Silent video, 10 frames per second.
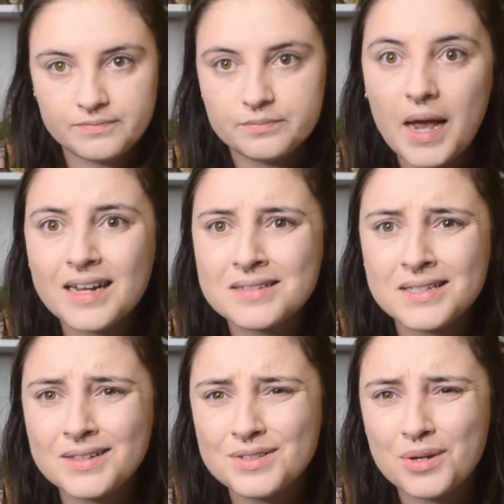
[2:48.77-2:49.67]
Maccas
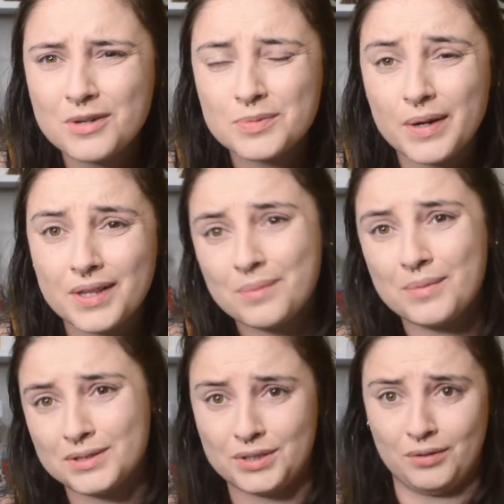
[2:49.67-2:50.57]
sounds so much better than
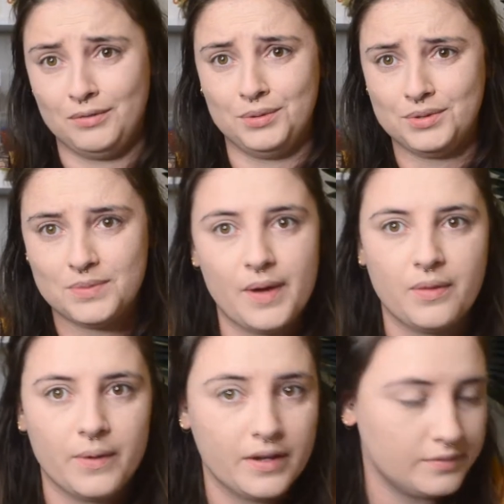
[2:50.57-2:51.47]
McDonald's, by
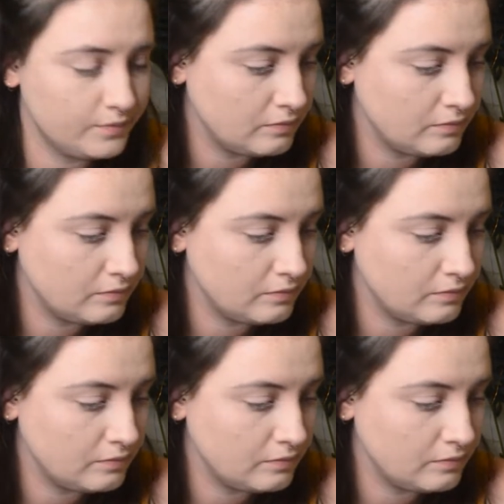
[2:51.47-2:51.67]
the way.